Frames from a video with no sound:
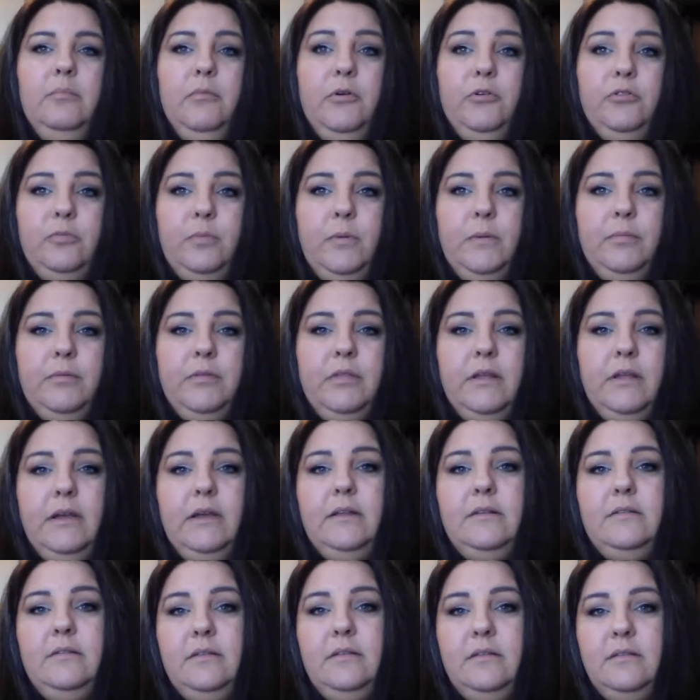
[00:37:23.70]
Most people
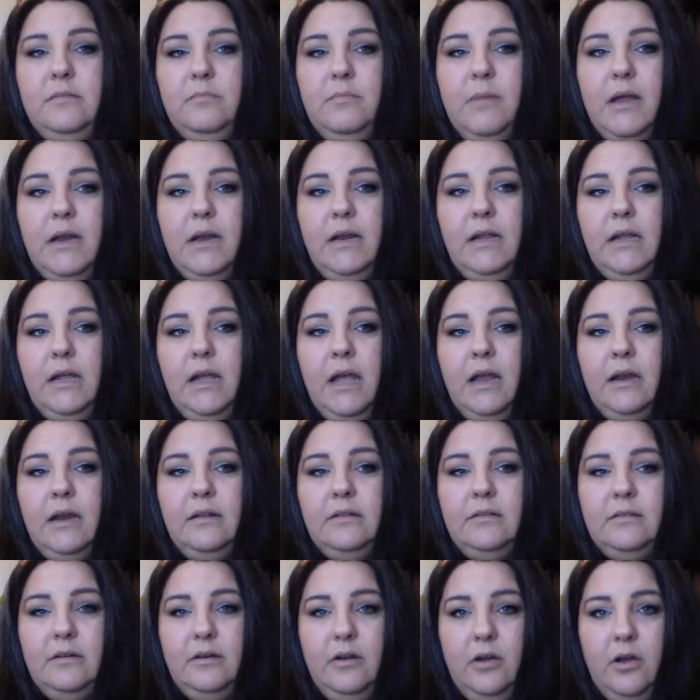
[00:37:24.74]
think it's easy money and
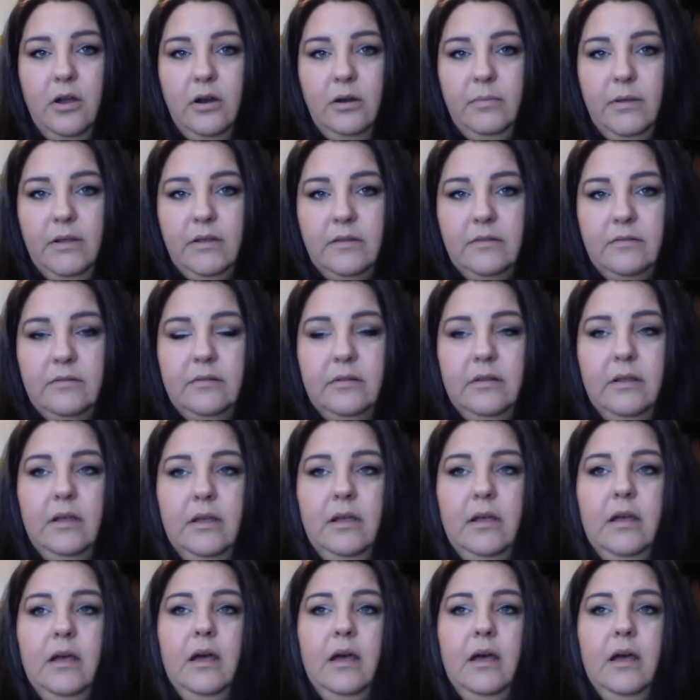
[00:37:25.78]
it's anonymous.